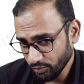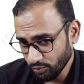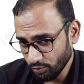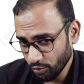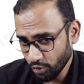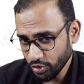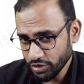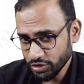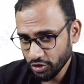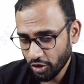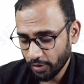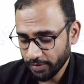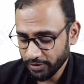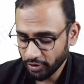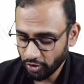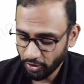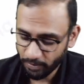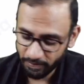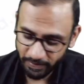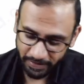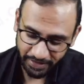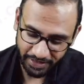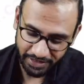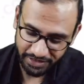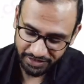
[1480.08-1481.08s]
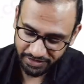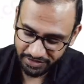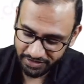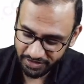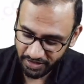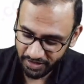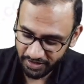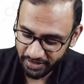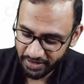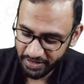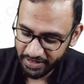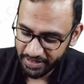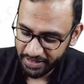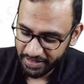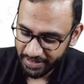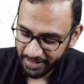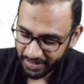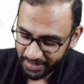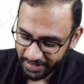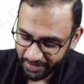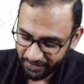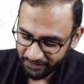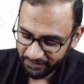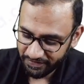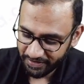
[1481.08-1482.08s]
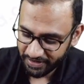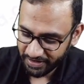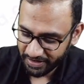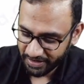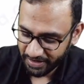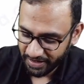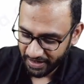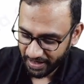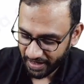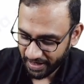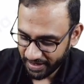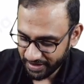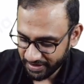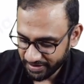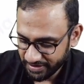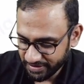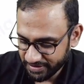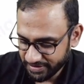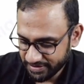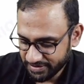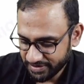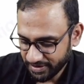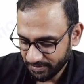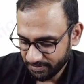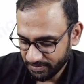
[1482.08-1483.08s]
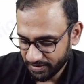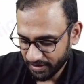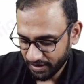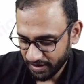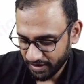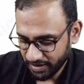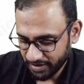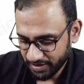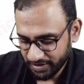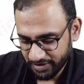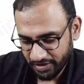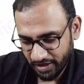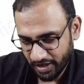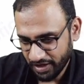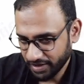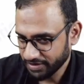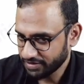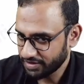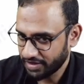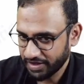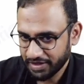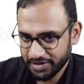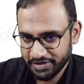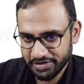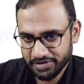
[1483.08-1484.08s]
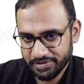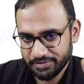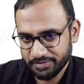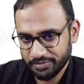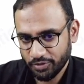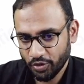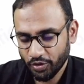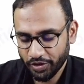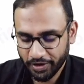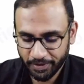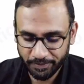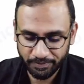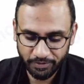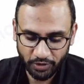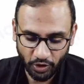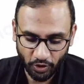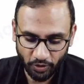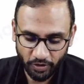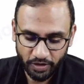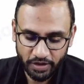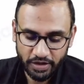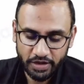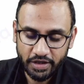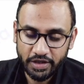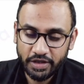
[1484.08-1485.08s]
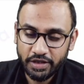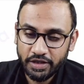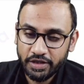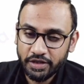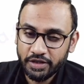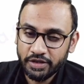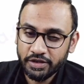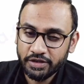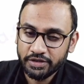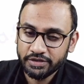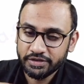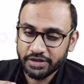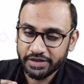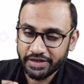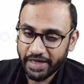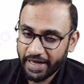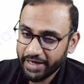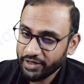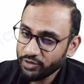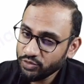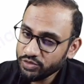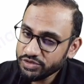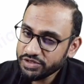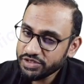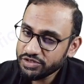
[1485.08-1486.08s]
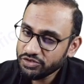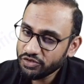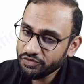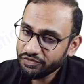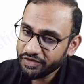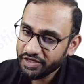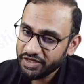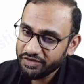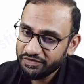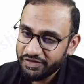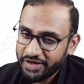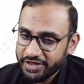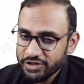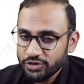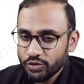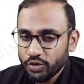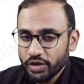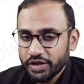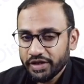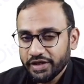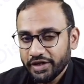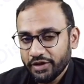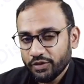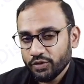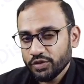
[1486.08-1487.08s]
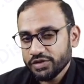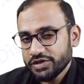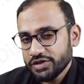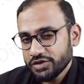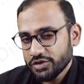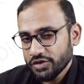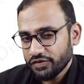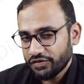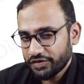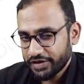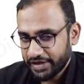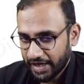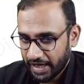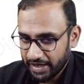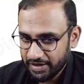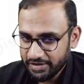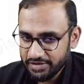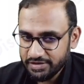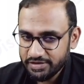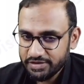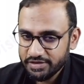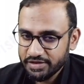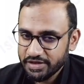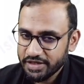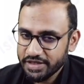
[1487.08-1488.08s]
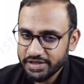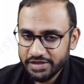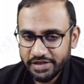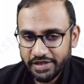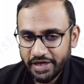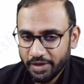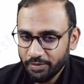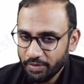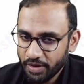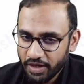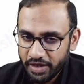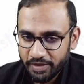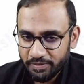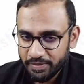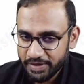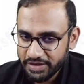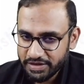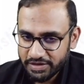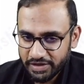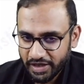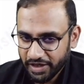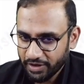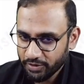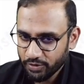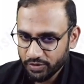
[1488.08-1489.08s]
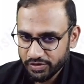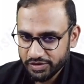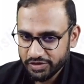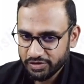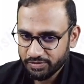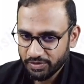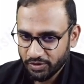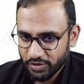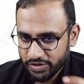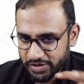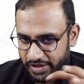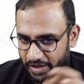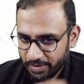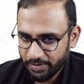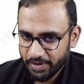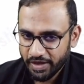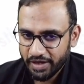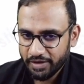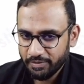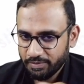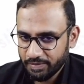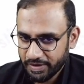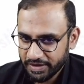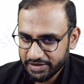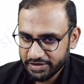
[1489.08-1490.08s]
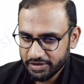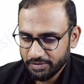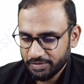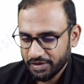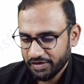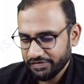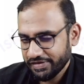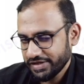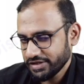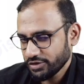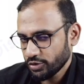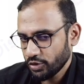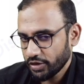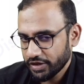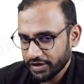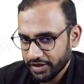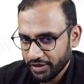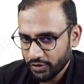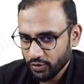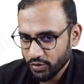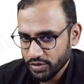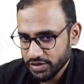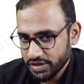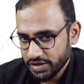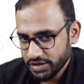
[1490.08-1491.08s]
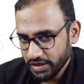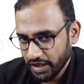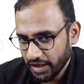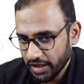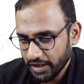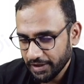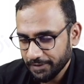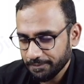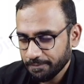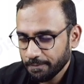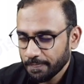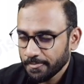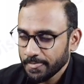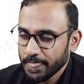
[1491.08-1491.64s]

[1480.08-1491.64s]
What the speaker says: Most common complications are avian and subtalar arthritis. Okay, now the diagnosis of avascular necrosis of talus is an MRI based diagnosis because MRI picks up avascular necrosis early.